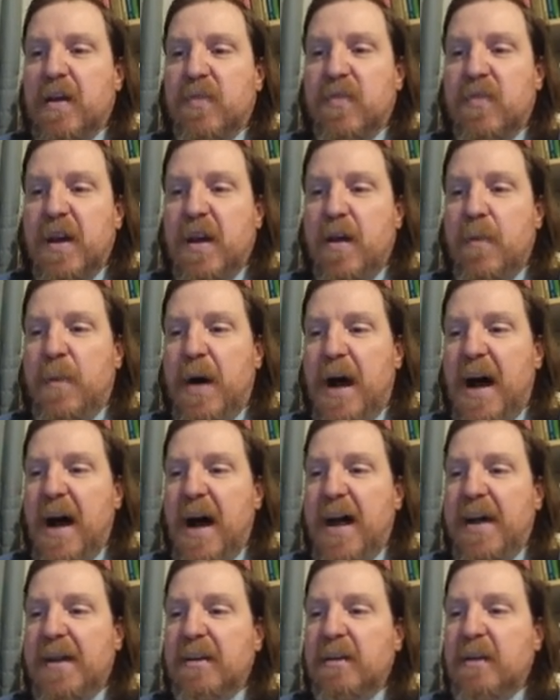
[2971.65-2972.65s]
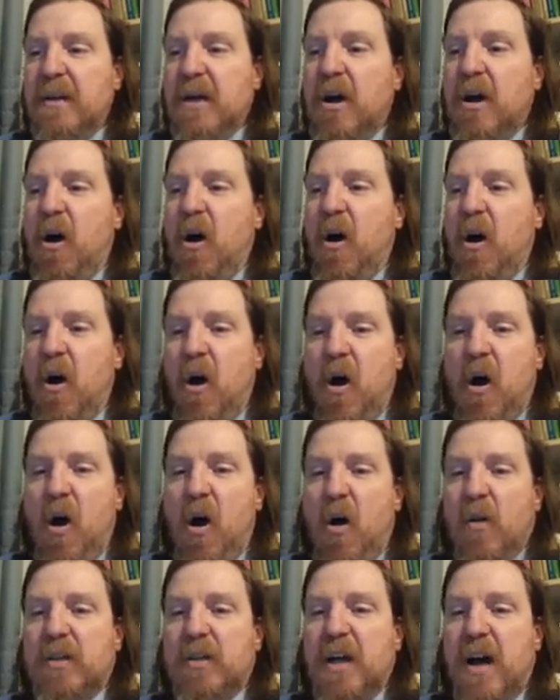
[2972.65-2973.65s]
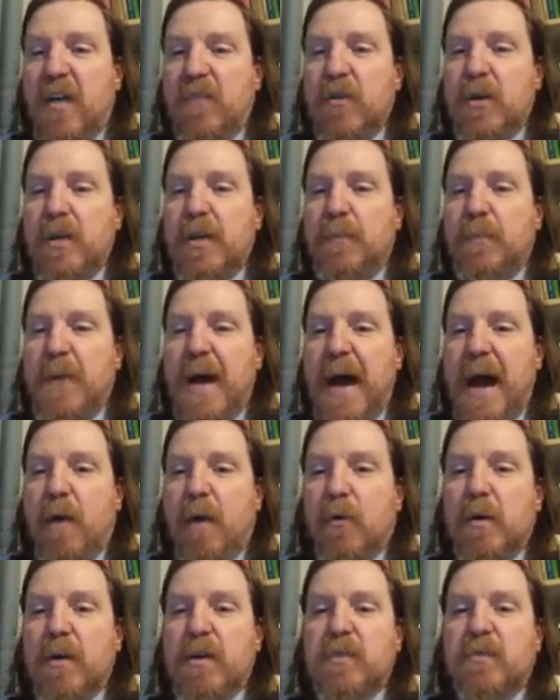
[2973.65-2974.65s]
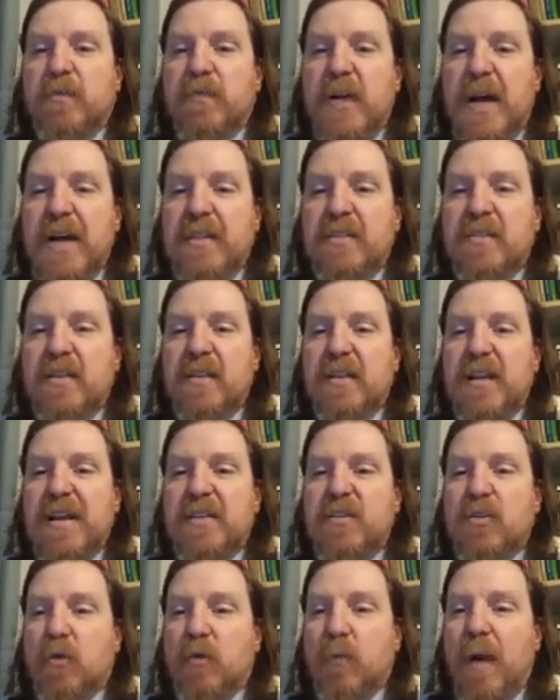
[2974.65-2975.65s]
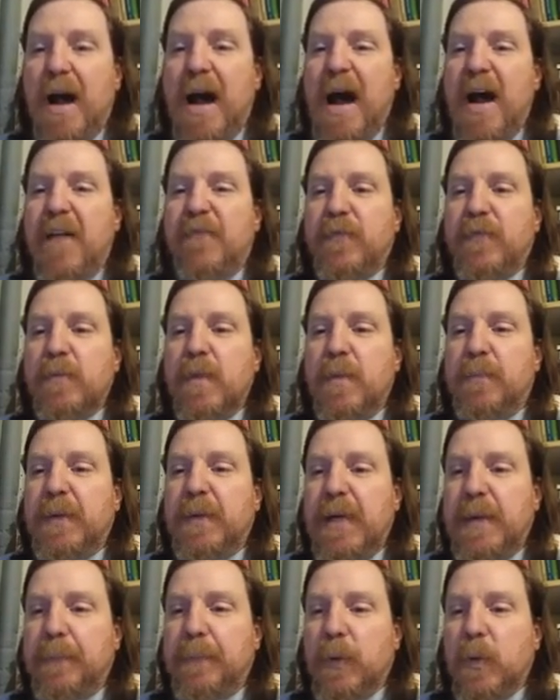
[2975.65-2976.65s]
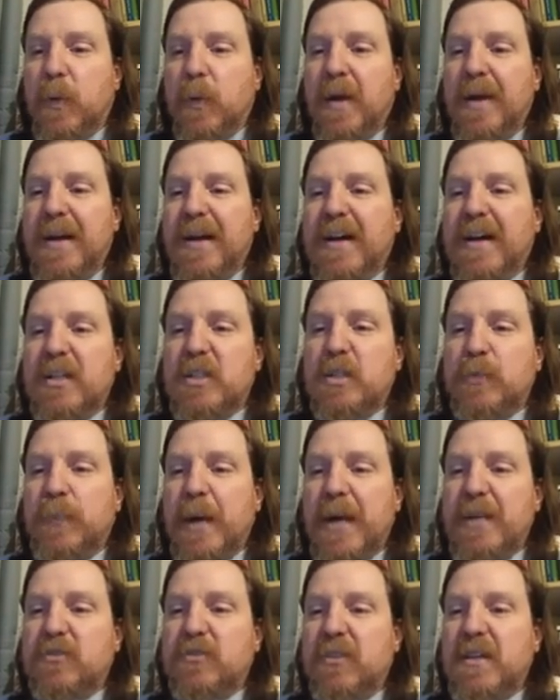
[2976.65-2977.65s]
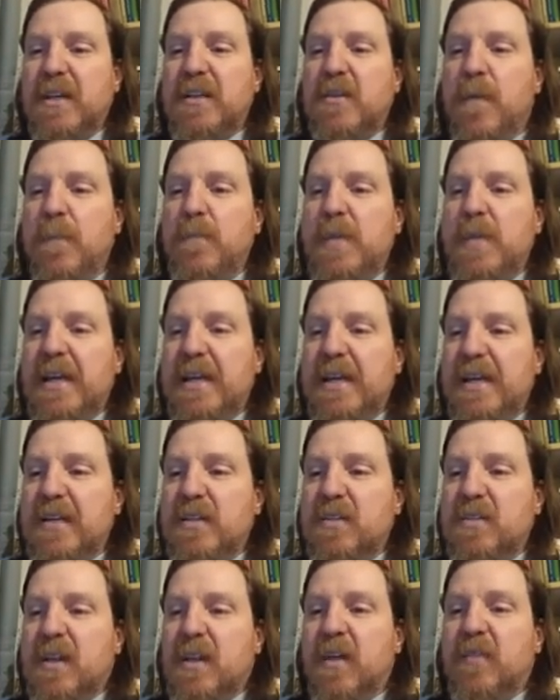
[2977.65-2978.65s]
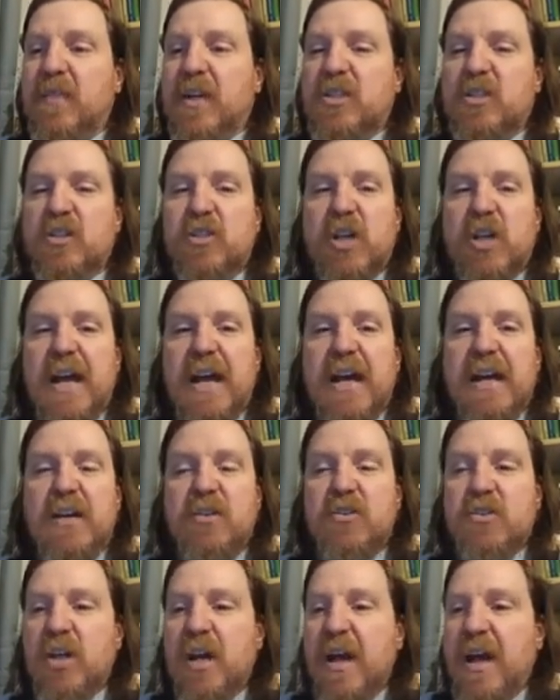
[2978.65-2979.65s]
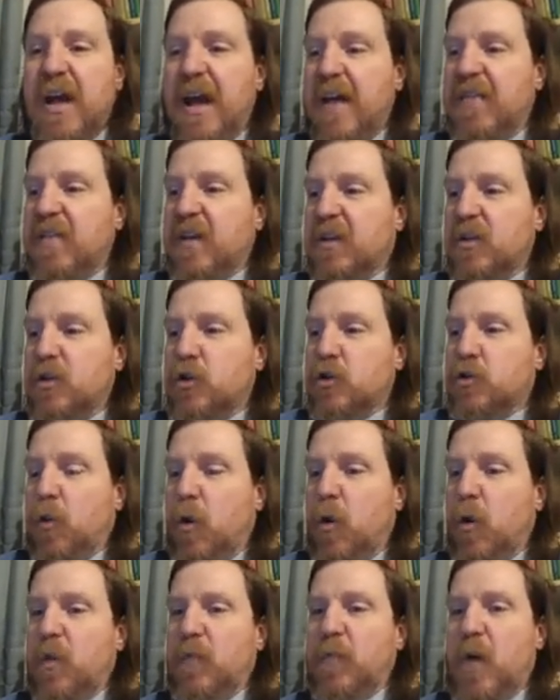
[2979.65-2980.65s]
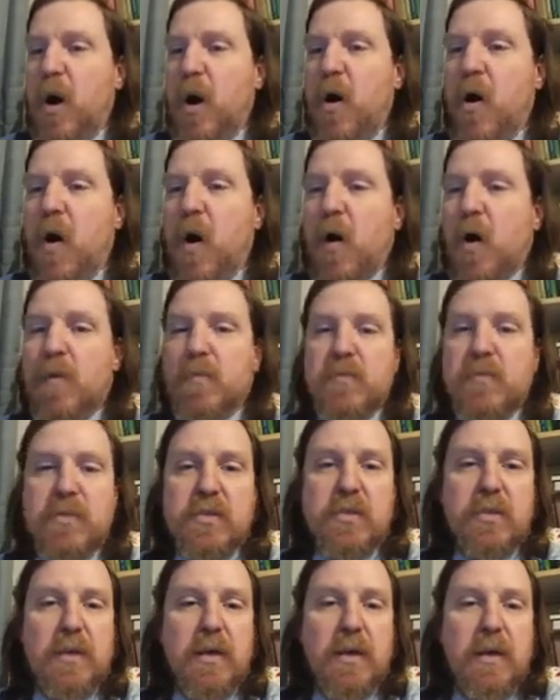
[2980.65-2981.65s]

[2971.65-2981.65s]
Thereby, all governing power is vested and derived from the people, especially the means of exchange and the control of arms.